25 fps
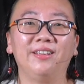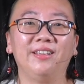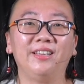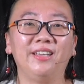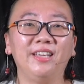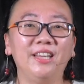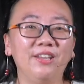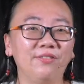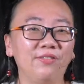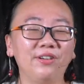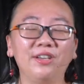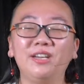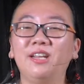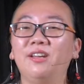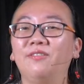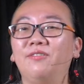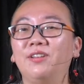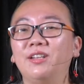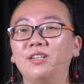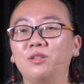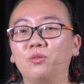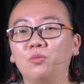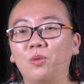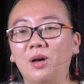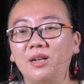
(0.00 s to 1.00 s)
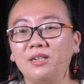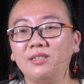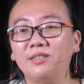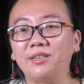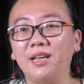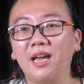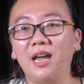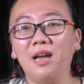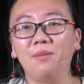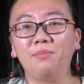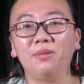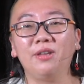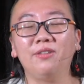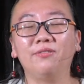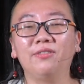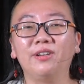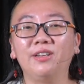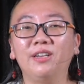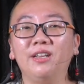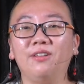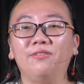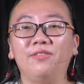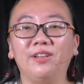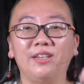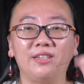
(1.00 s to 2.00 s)
Even if it's WhatsApp,
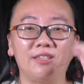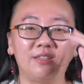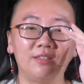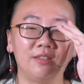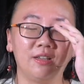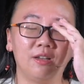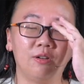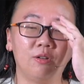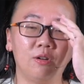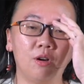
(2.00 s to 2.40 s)
even if it's